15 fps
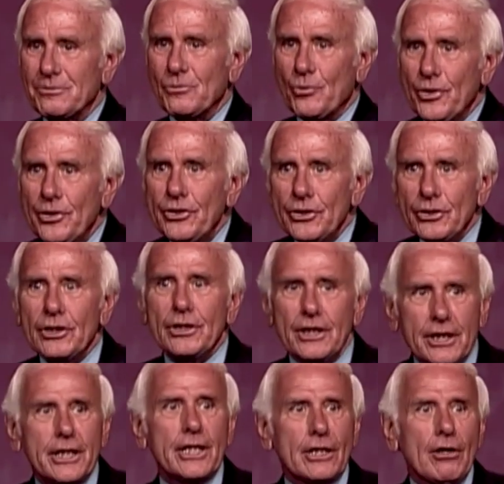When are you
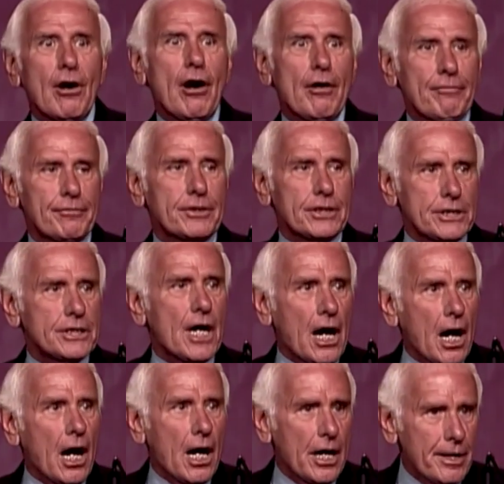gonna get off the
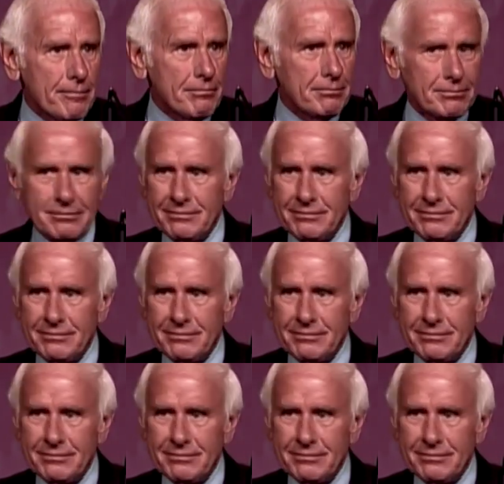dime?